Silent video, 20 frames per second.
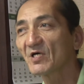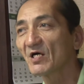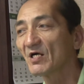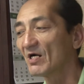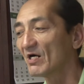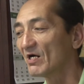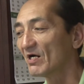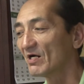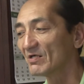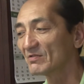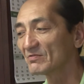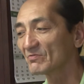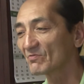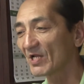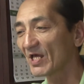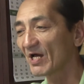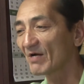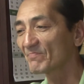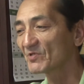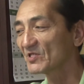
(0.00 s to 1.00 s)

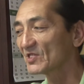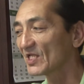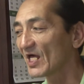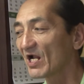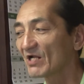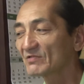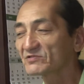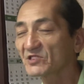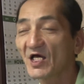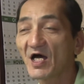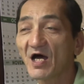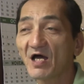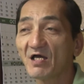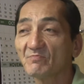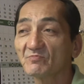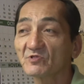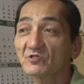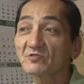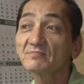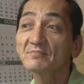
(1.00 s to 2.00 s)
What happens a lot of
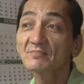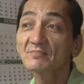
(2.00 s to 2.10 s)
times,